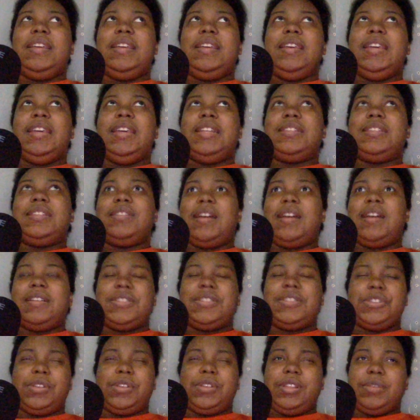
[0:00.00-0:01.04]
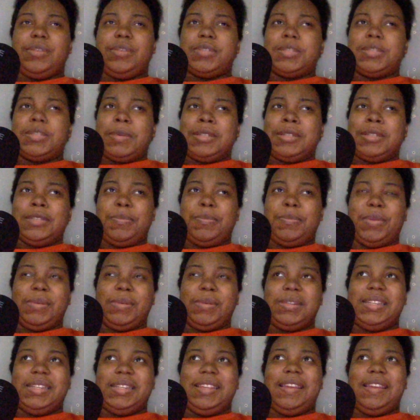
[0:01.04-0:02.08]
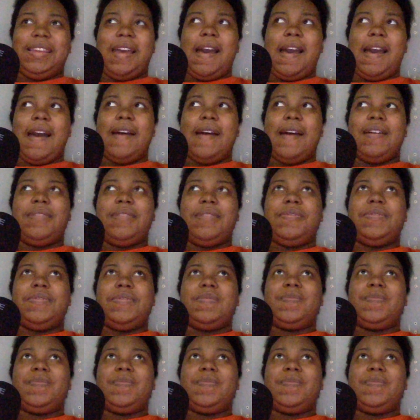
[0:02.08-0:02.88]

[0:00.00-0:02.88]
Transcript: it's not necessarily the responsibility of